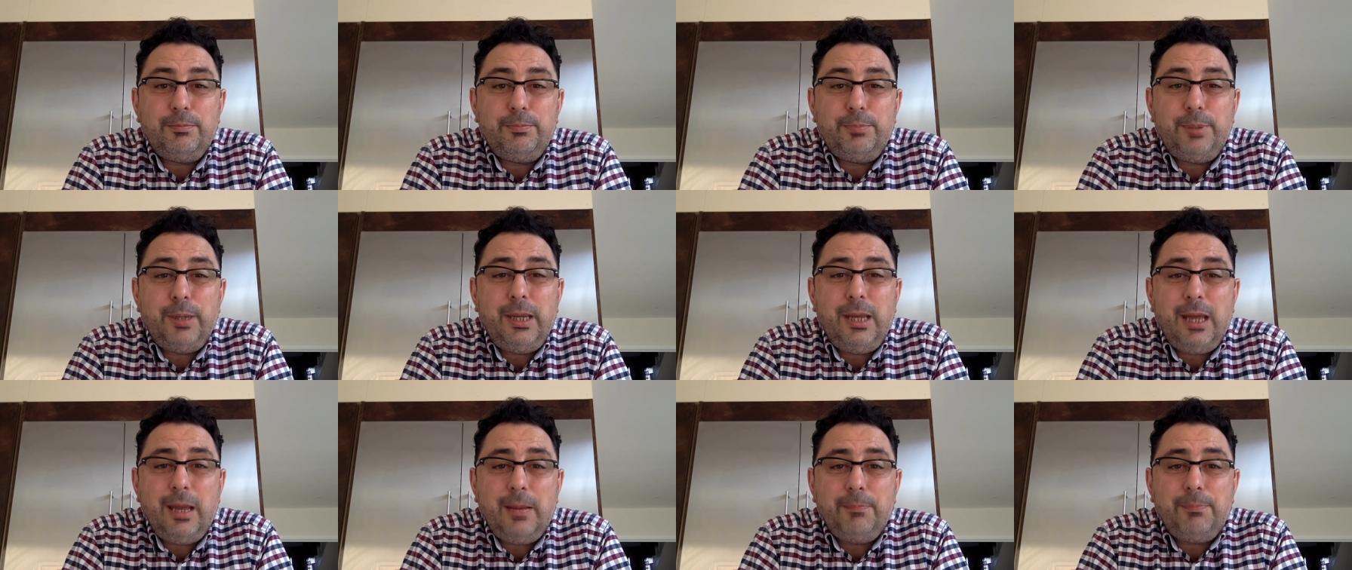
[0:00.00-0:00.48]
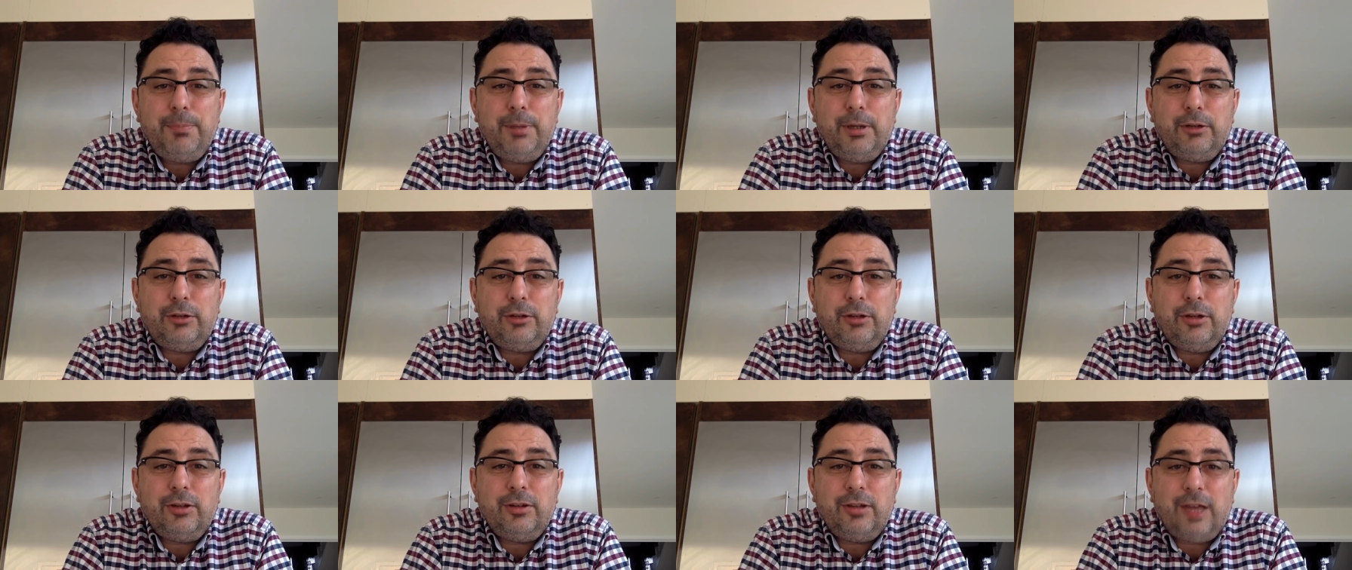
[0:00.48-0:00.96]
be
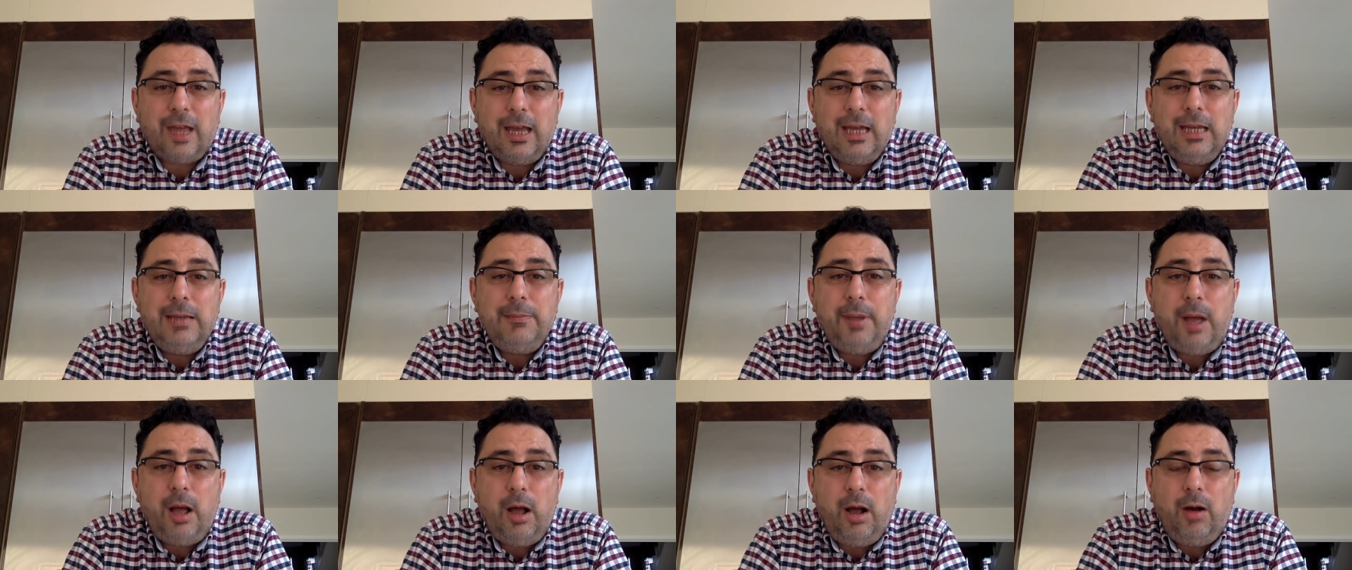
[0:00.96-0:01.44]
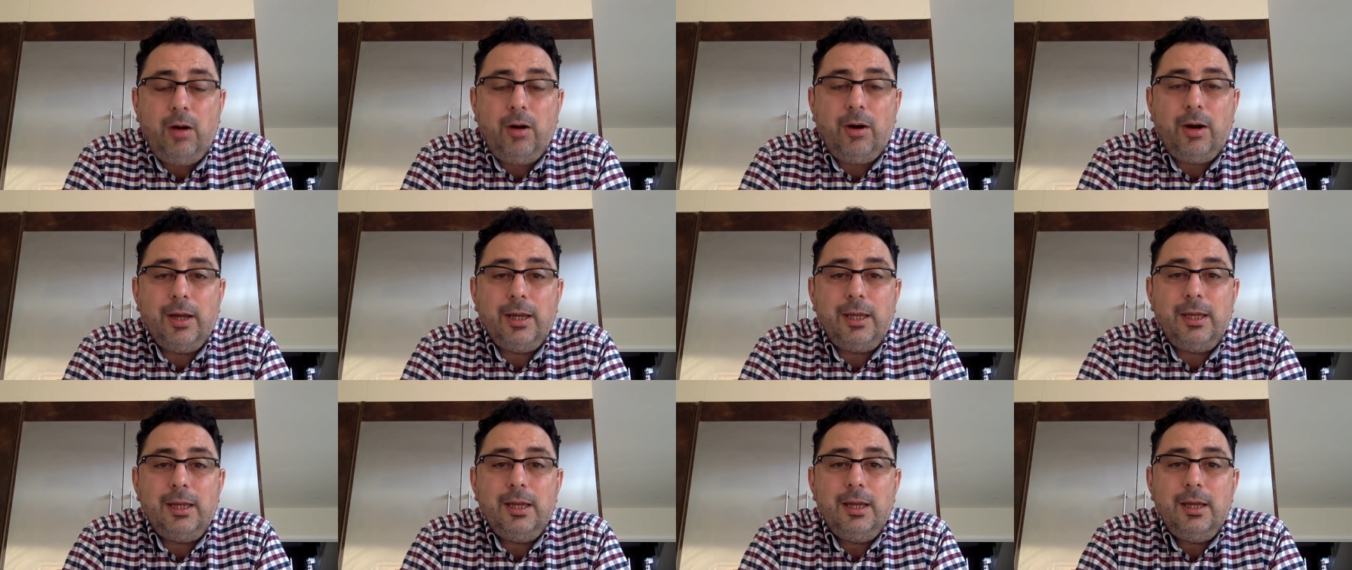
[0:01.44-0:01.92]
ambitious, aim
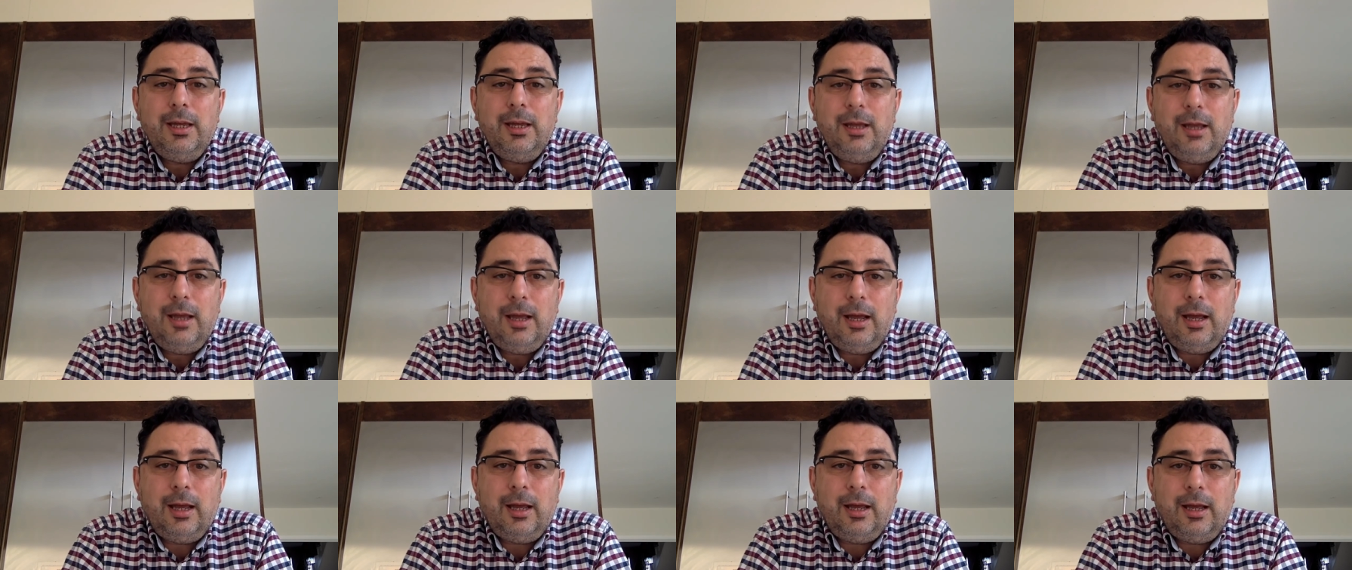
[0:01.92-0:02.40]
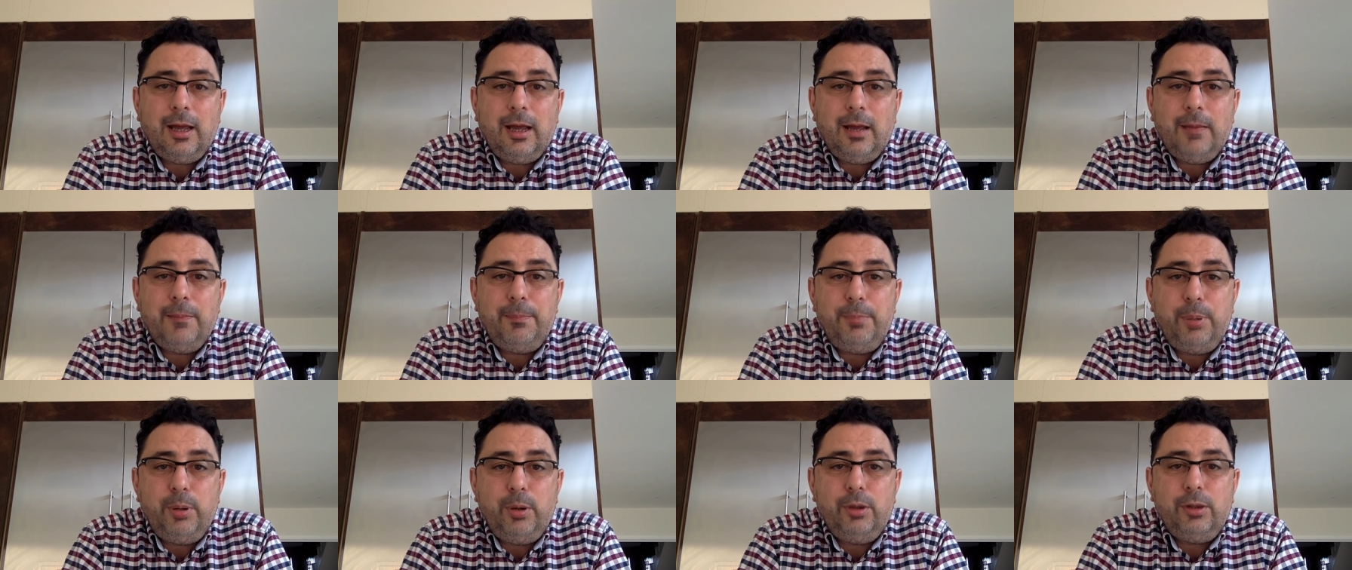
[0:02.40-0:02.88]
high,
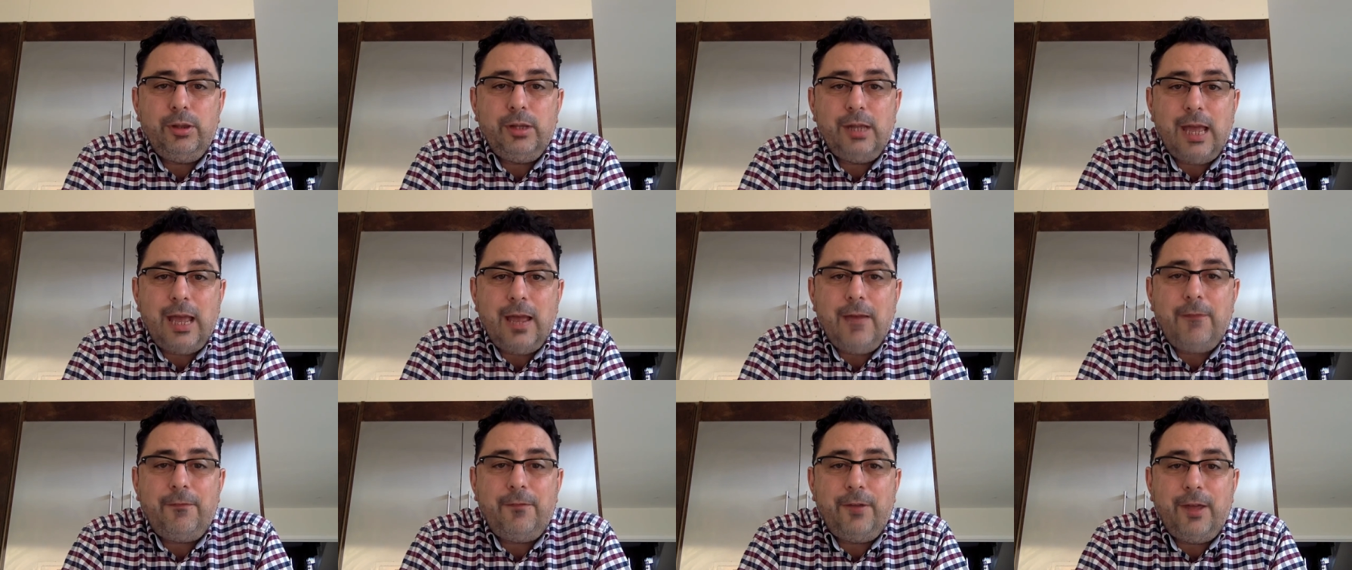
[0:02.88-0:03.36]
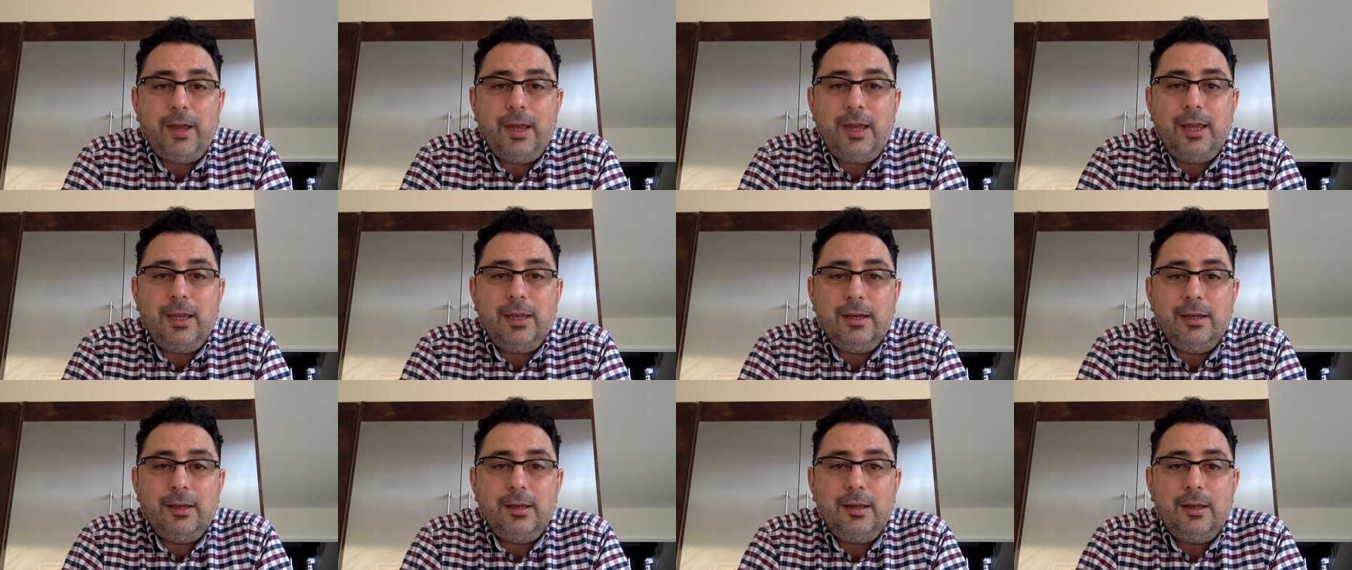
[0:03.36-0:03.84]
and put the effort
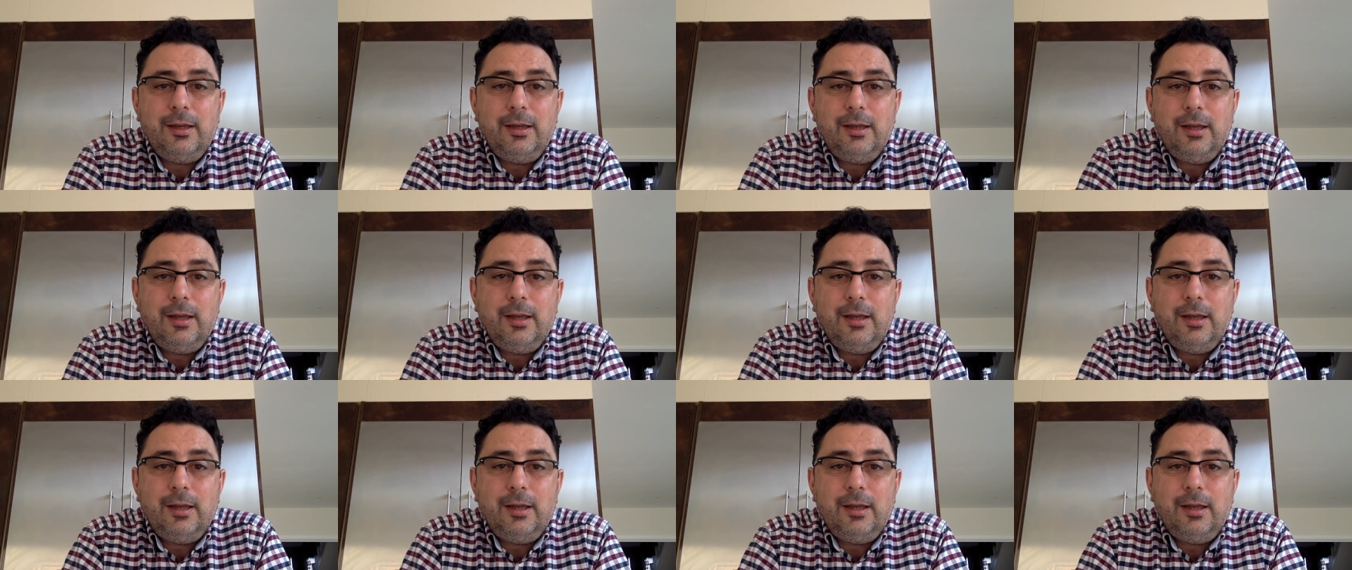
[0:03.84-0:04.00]
in.